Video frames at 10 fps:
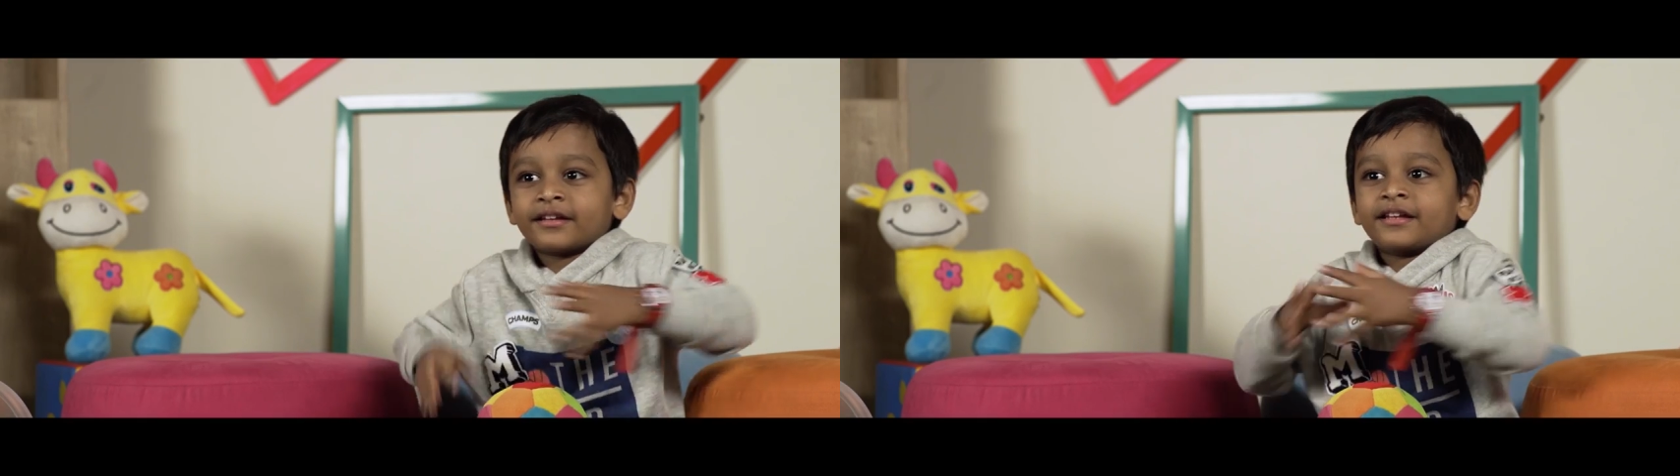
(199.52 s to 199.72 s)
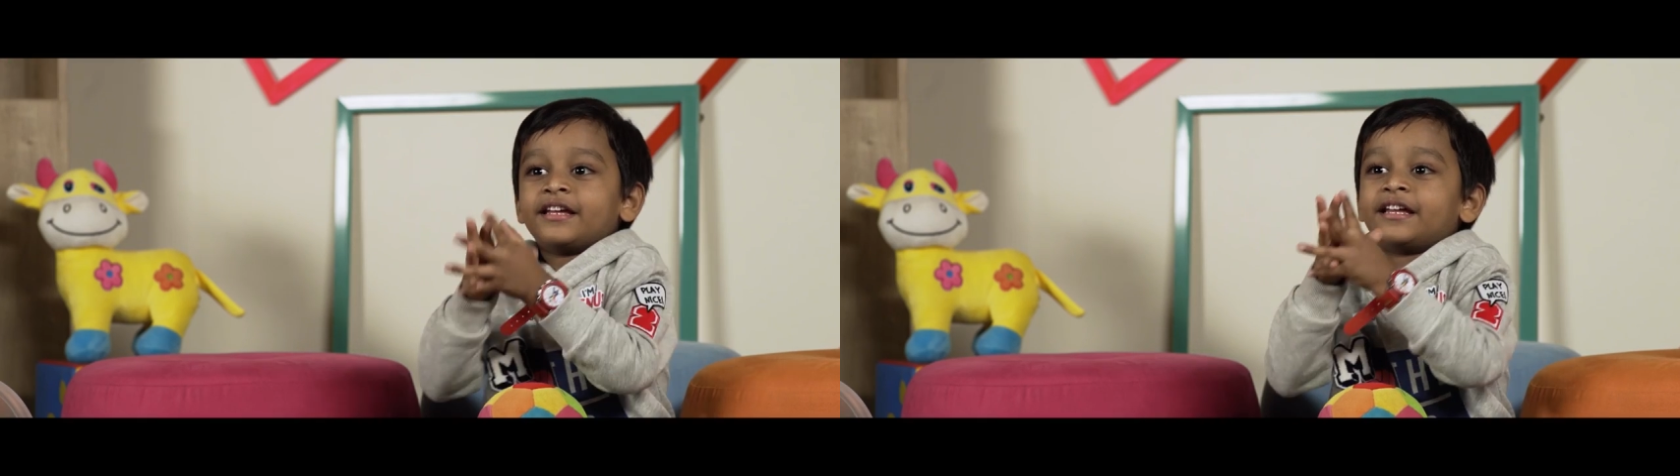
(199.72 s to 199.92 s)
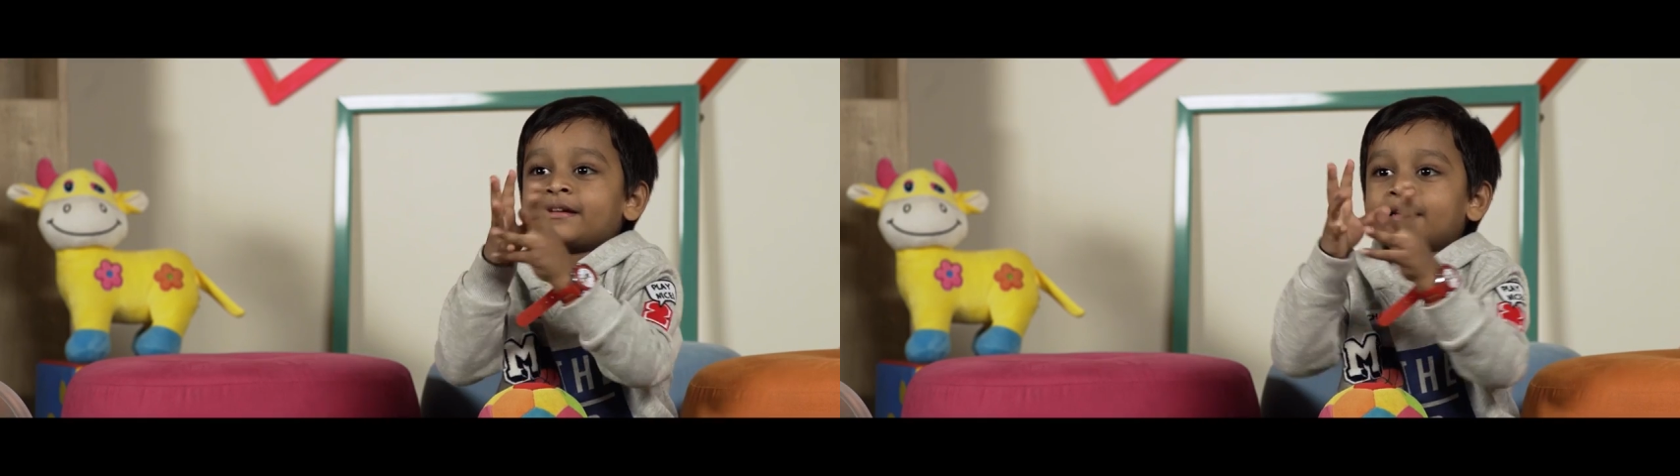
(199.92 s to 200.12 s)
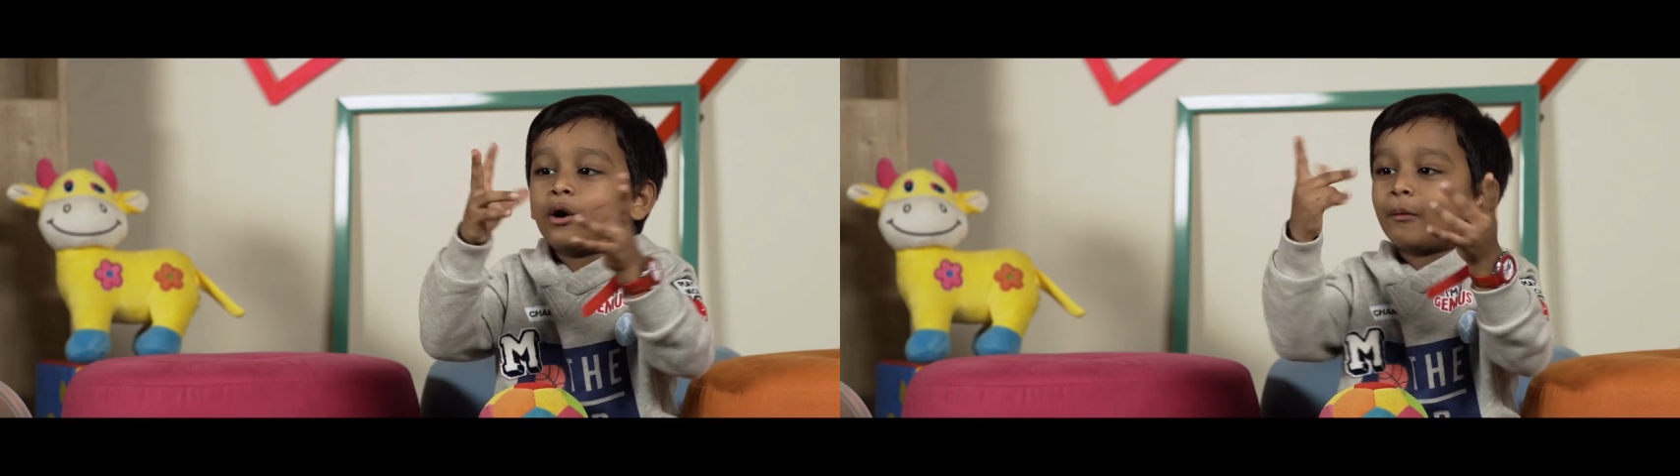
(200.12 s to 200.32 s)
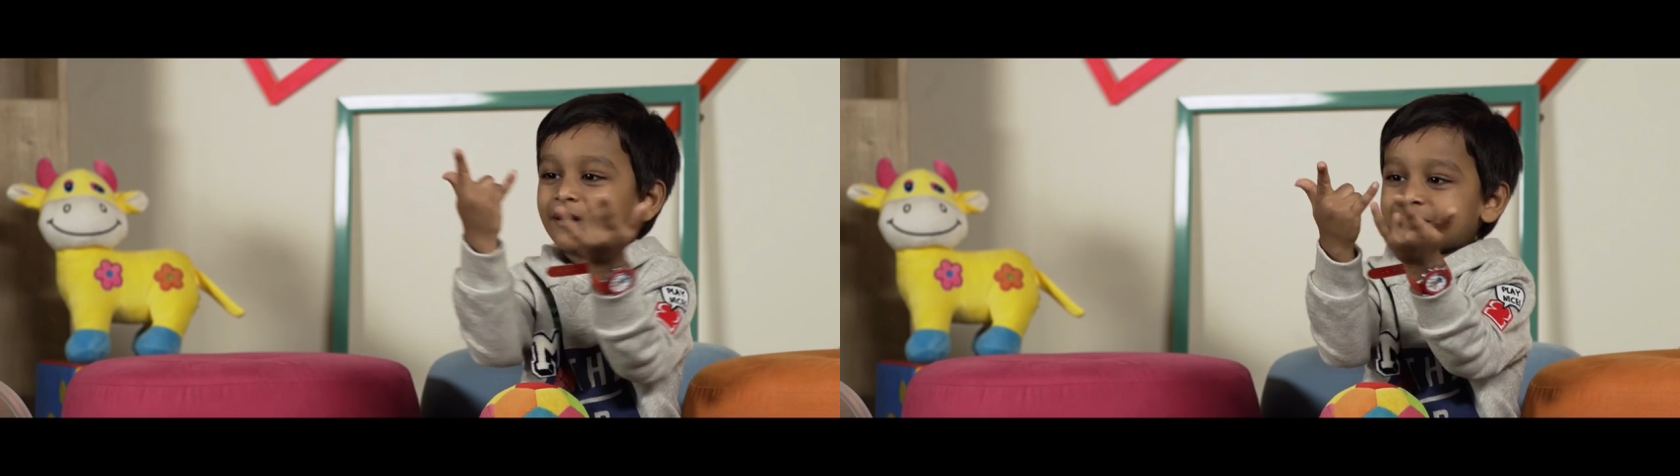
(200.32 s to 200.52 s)
He
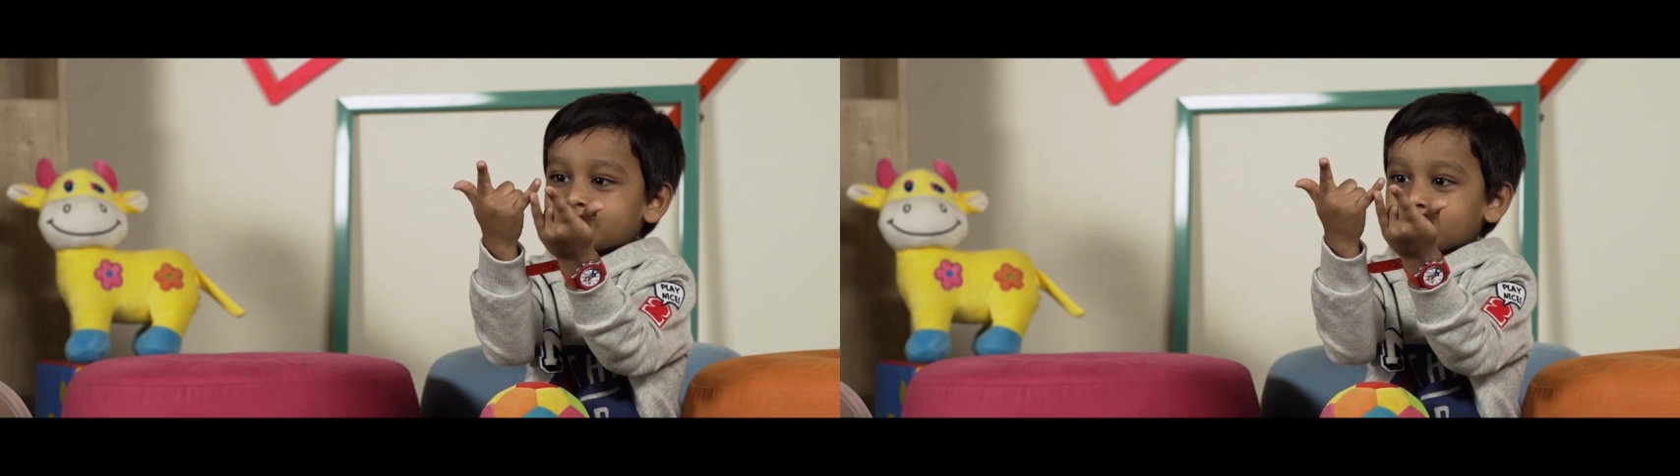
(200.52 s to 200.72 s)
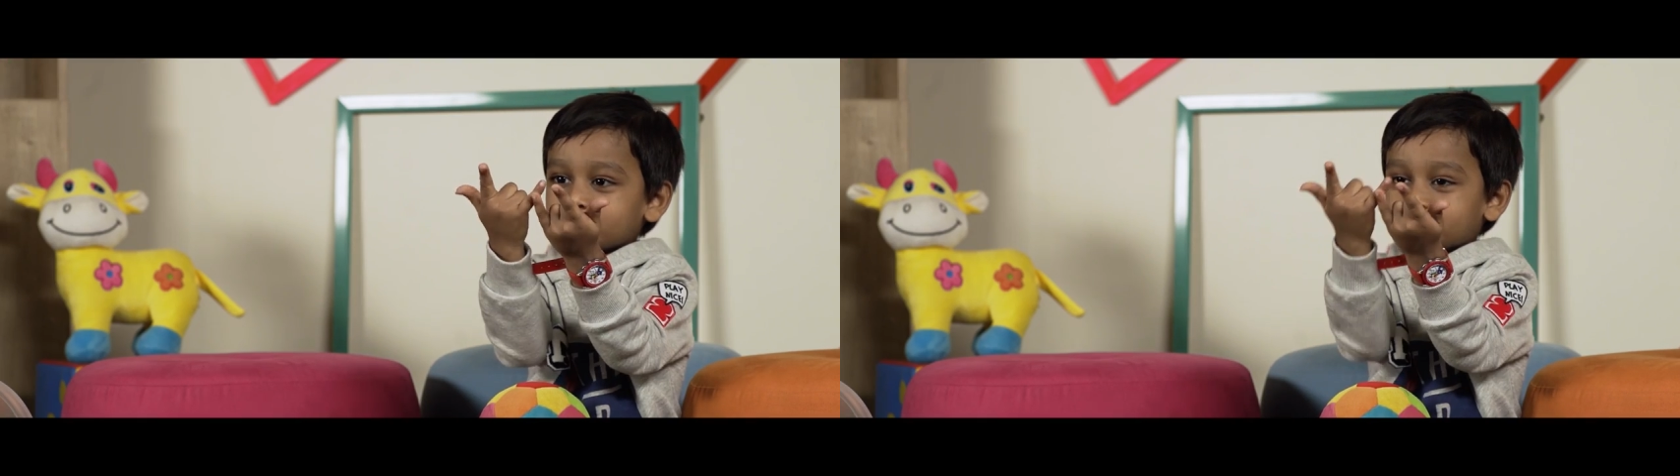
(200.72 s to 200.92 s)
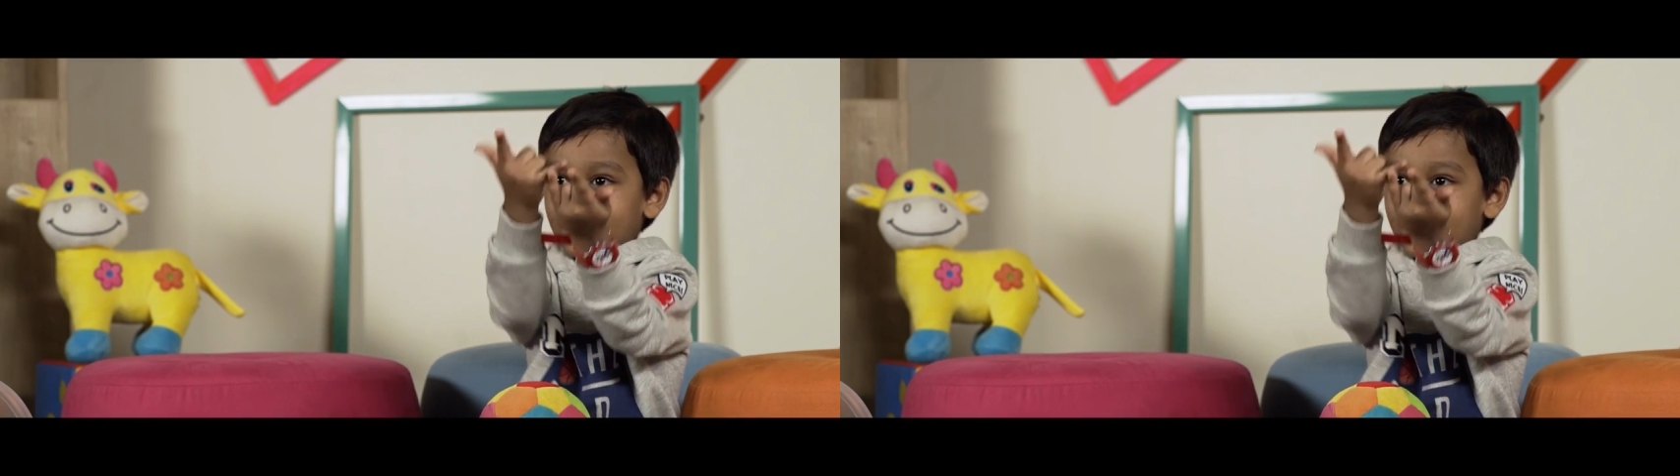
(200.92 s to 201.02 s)
opens his